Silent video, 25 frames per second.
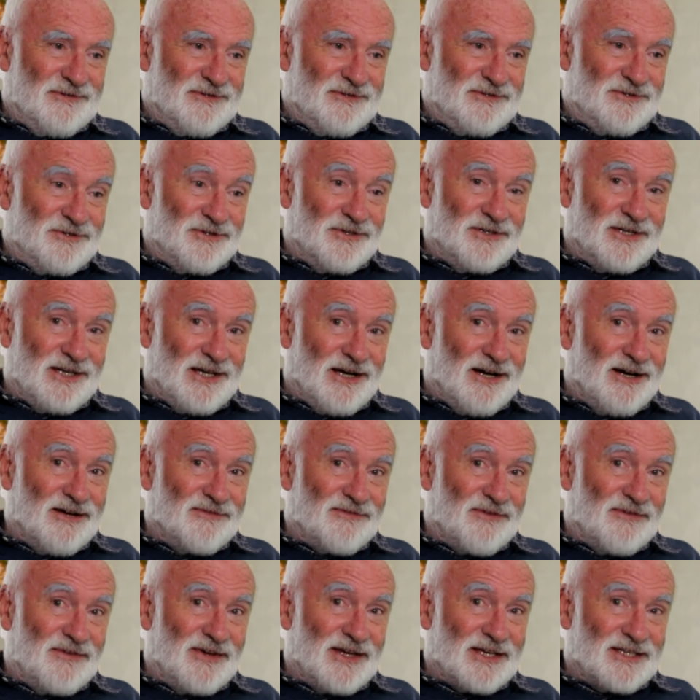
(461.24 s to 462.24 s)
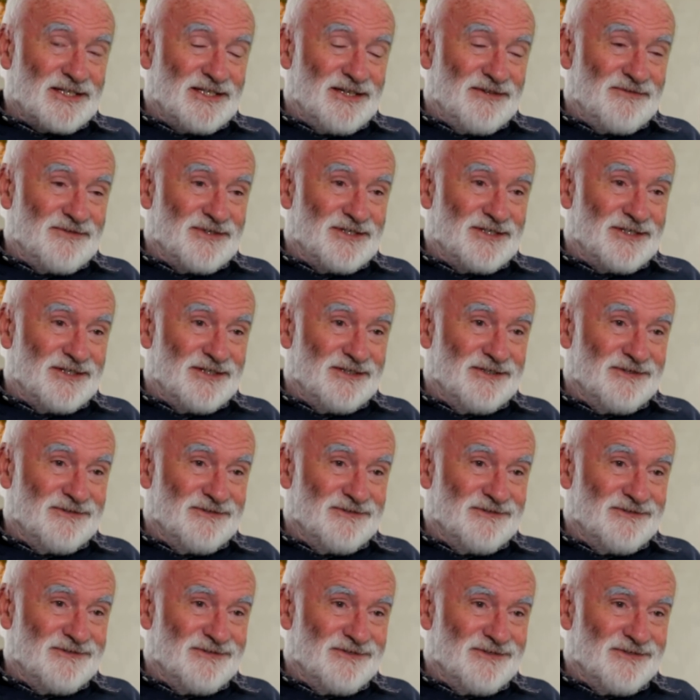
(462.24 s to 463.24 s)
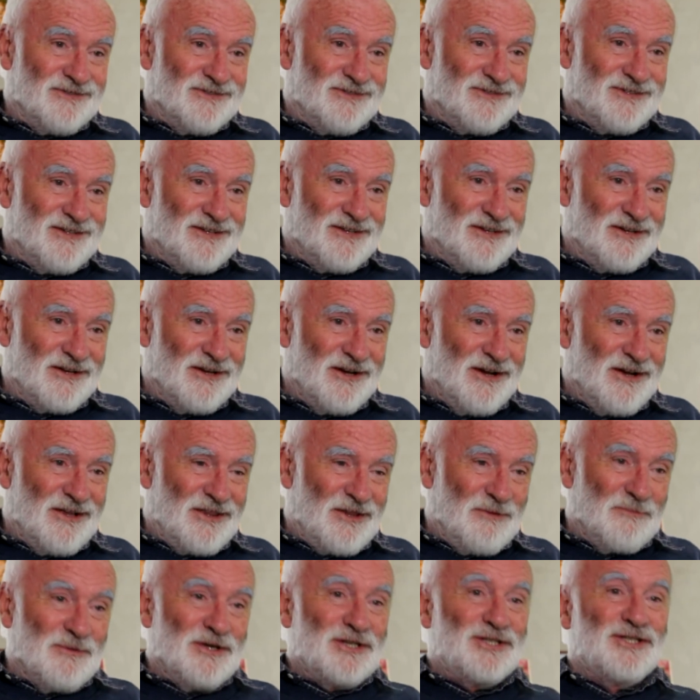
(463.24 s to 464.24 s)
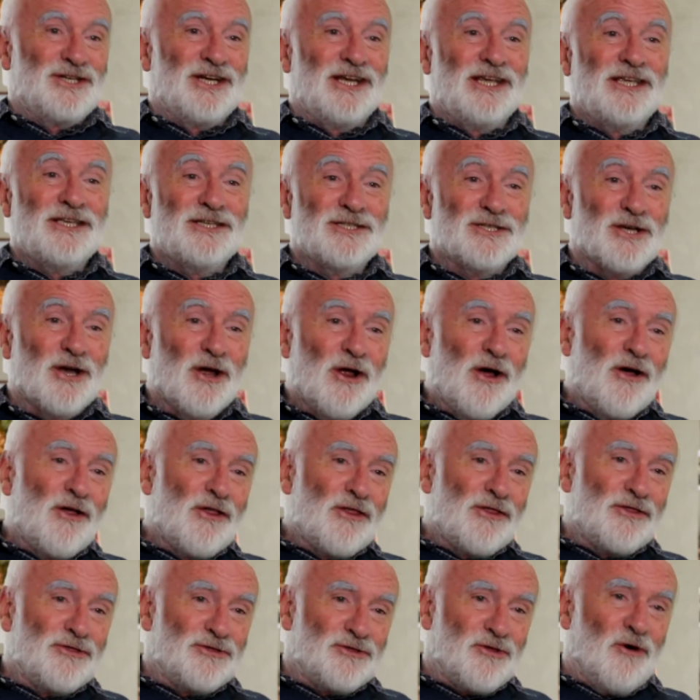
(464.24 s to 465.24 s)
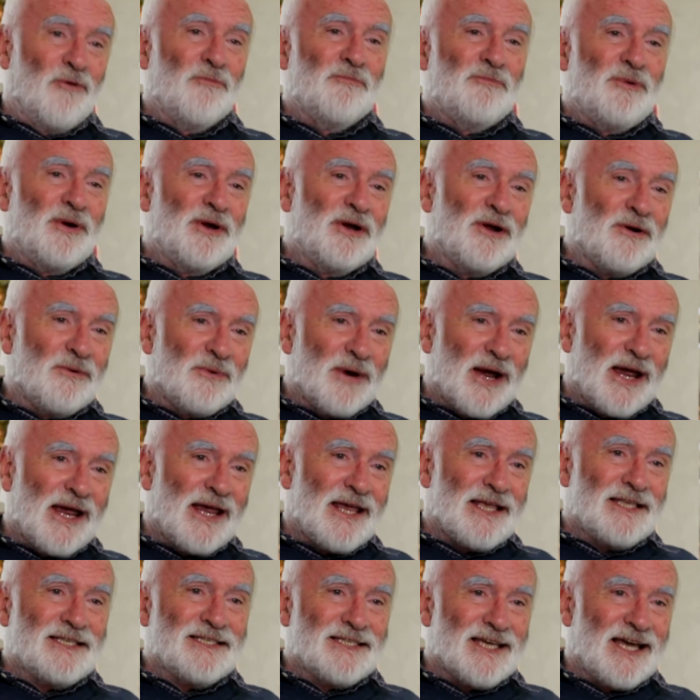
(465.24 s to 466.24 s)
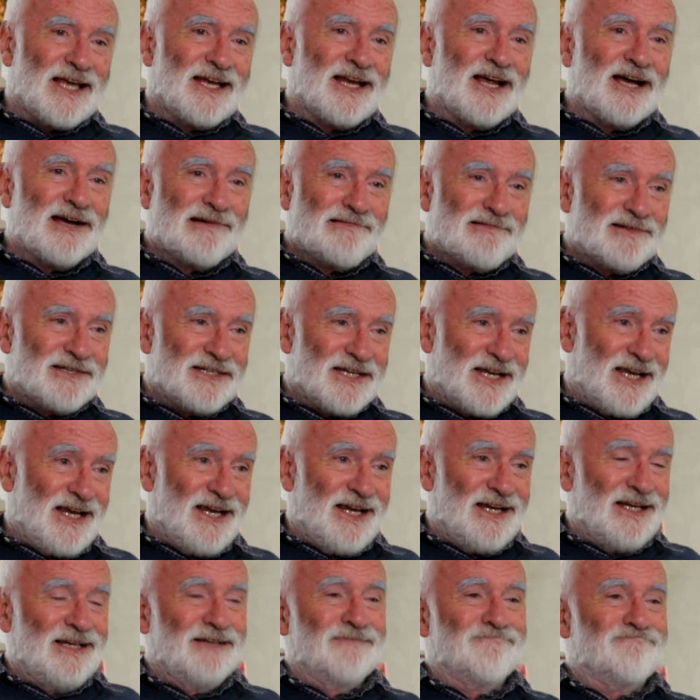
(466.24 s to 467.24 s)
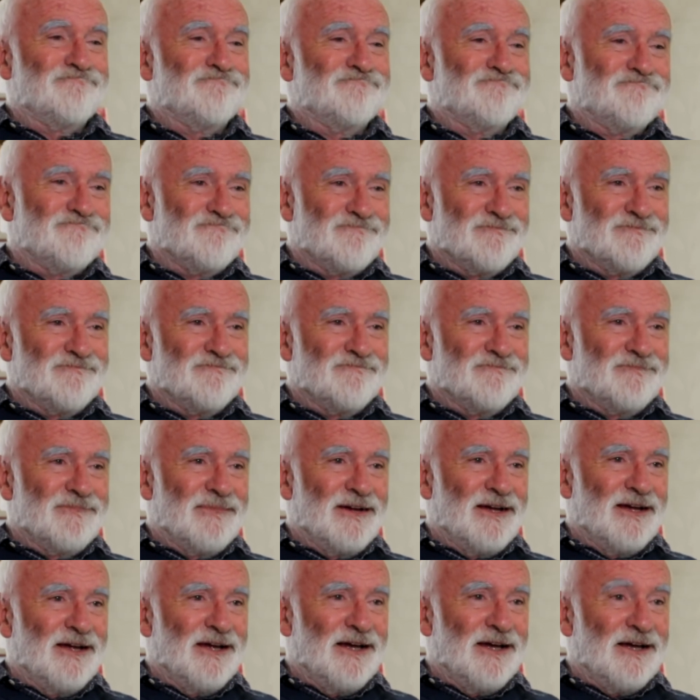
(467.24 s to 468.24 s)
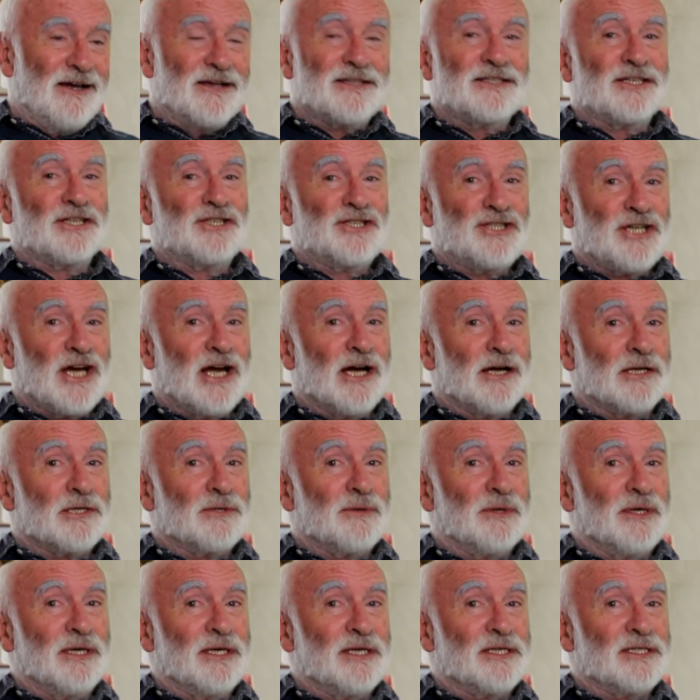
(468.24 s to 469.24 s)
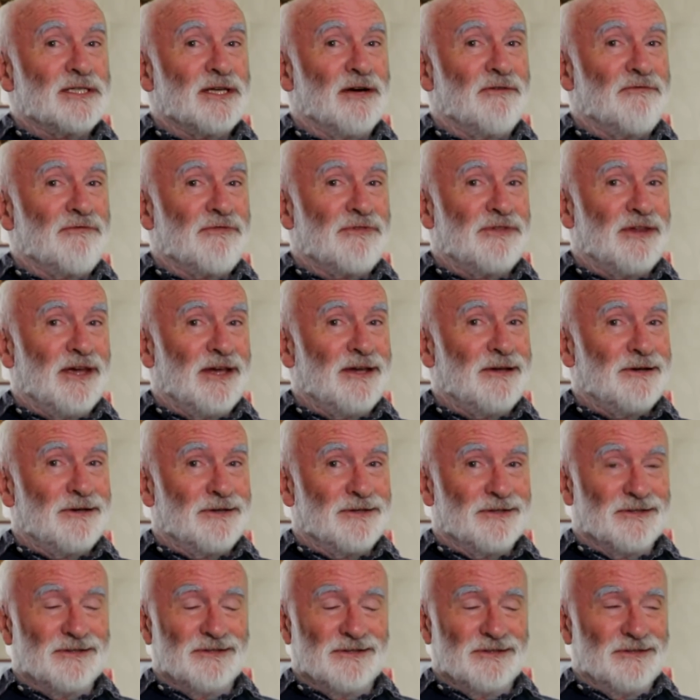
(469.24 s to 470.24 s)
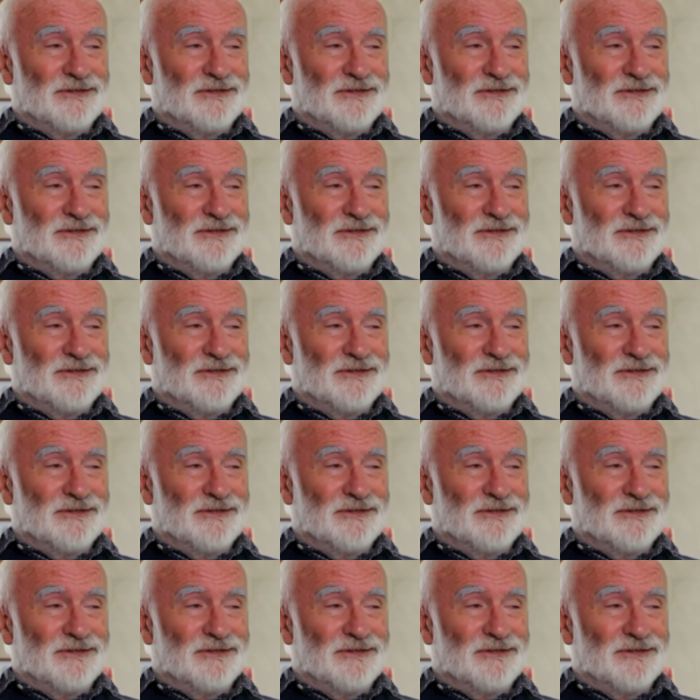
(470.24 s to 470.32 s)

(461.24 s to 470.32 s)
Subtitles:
Certainly I have activity. The machines thumping away 10 hours a day. You had to shout to hear yourself think.